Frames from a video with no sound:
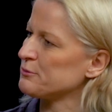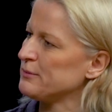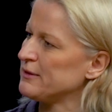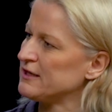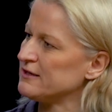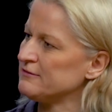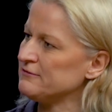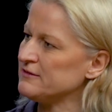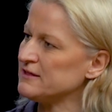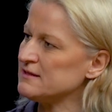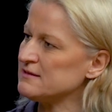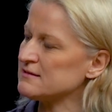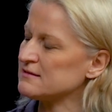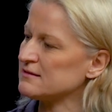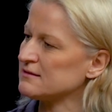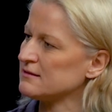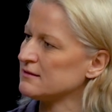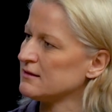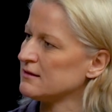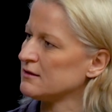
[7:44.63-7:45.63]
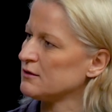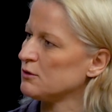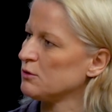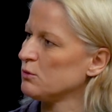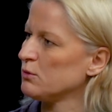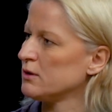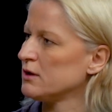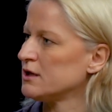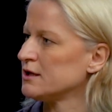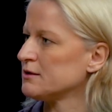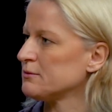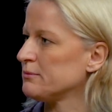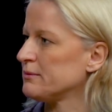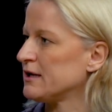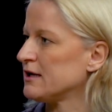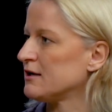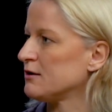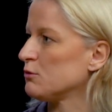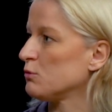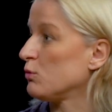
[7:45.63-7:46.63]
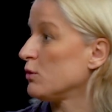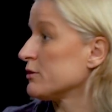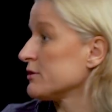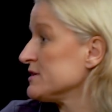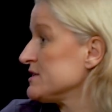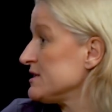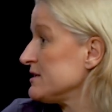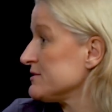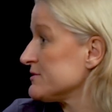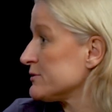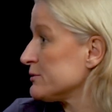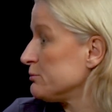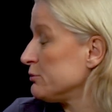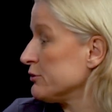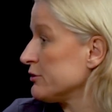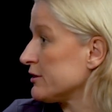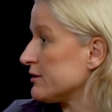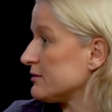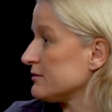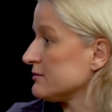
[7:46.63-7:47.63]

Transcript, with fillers: benefits? What about warranty and support?